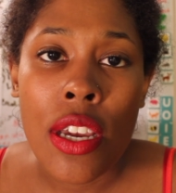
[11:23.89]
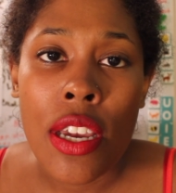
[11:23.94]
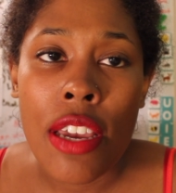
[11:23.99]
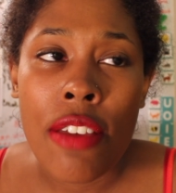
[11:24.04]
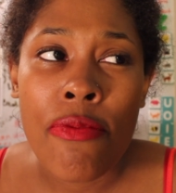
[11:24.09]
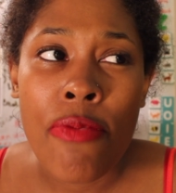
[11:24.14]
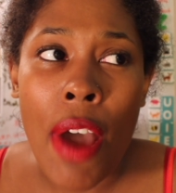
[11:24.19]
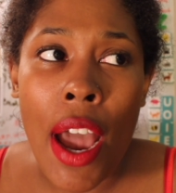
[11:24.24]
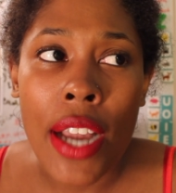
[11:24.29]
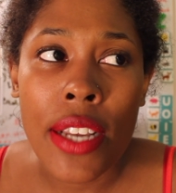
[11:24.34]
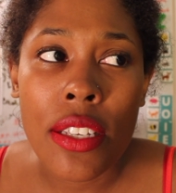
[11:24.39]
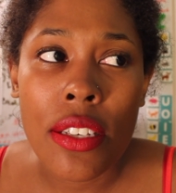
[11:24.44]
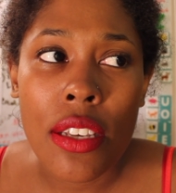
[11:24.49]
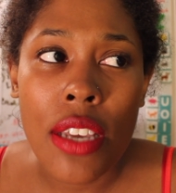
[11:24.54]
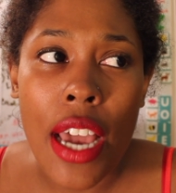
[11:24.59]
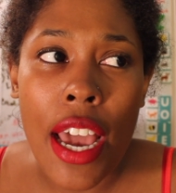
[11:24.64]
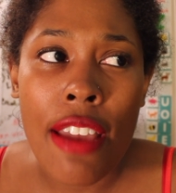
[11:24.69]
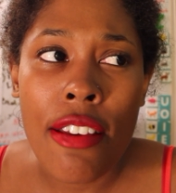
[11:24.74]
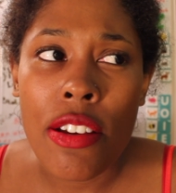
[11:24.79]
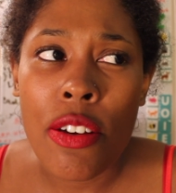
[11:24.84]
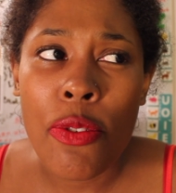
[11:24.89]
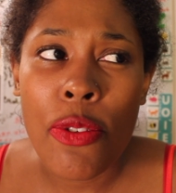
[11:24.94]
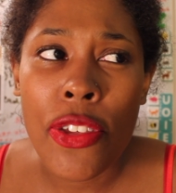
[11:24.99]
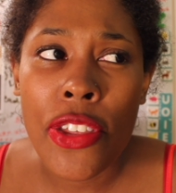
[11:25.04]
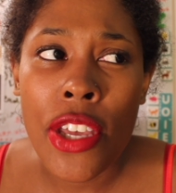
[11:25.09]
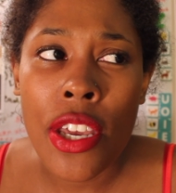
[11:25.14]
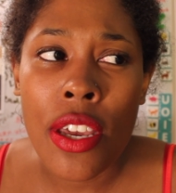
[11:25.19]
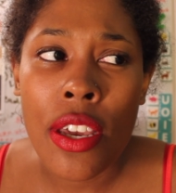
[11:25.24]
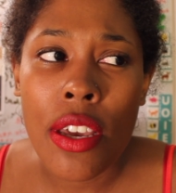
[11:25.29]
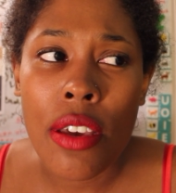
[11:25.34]
In fact, I don't
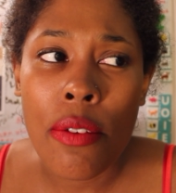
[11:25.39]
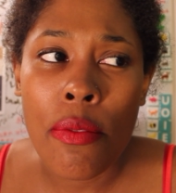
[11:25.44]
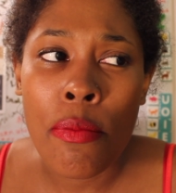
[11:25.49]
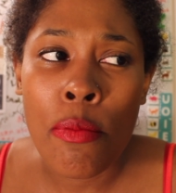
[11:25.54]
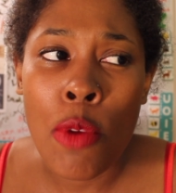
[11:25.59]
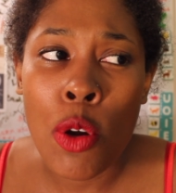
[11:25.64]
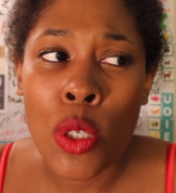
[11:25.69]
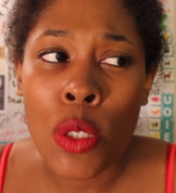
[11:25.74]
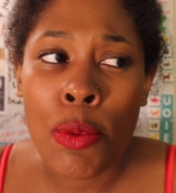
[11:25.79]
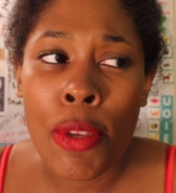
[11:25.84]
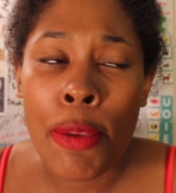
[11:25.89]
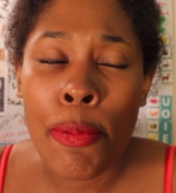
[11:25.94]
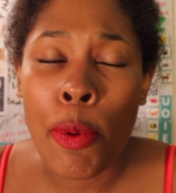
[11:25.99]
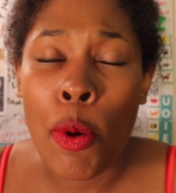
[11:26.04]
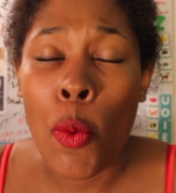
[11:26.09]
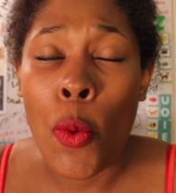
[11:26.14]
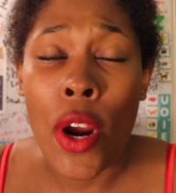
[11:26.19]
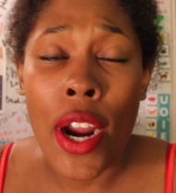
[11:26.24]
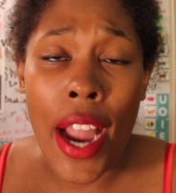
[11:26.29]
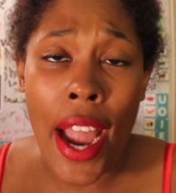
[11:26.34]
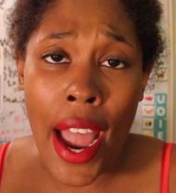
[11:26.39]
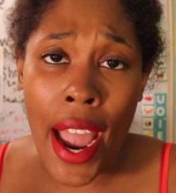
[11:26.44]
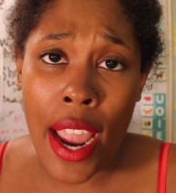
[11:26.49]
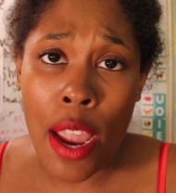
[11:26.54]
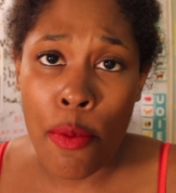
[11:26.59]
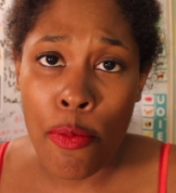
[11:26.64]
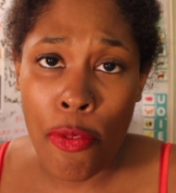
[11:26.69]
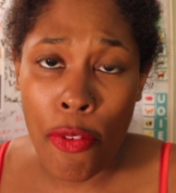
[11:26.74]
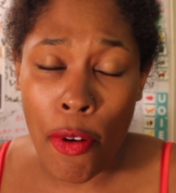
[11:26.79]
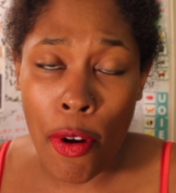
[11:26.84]
think most people where I
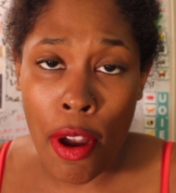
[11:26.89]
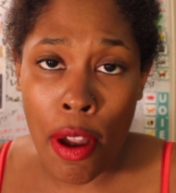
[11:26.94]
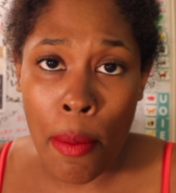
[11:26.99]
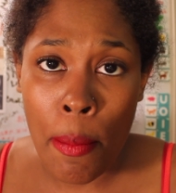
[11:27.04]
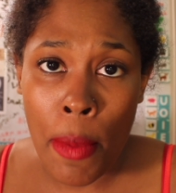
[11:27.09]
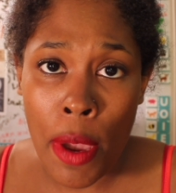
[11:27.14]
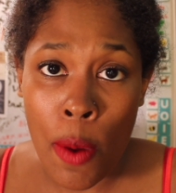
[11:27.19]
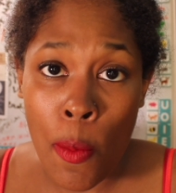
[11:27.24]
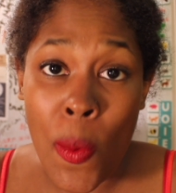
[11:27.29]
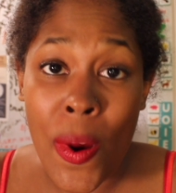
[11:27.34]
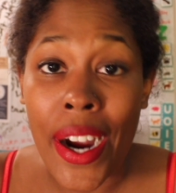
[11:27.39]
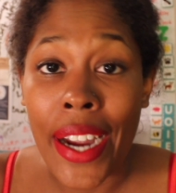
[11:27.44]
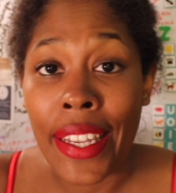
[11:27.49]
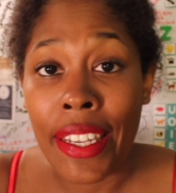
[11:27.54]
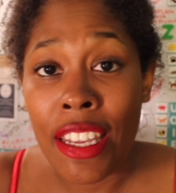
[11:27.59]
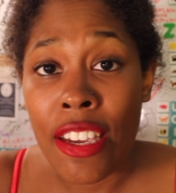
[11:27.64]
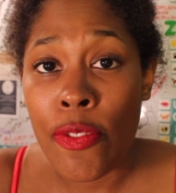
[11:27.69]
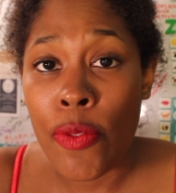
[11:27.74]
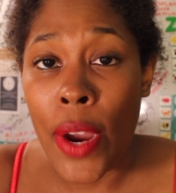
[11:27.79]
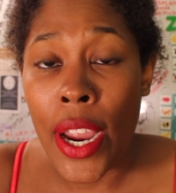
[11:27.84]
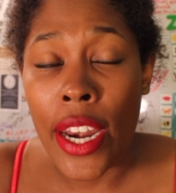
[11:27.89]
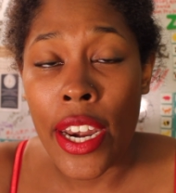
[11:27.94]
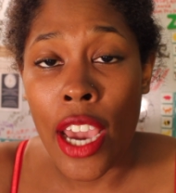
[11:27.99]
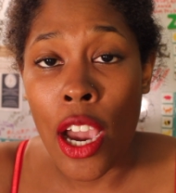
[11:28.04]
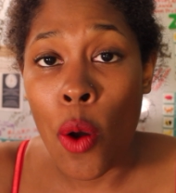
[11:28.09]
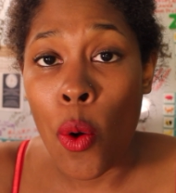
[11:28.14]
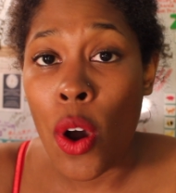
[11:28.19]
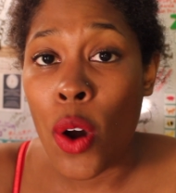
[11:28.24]
am from and where I live right now,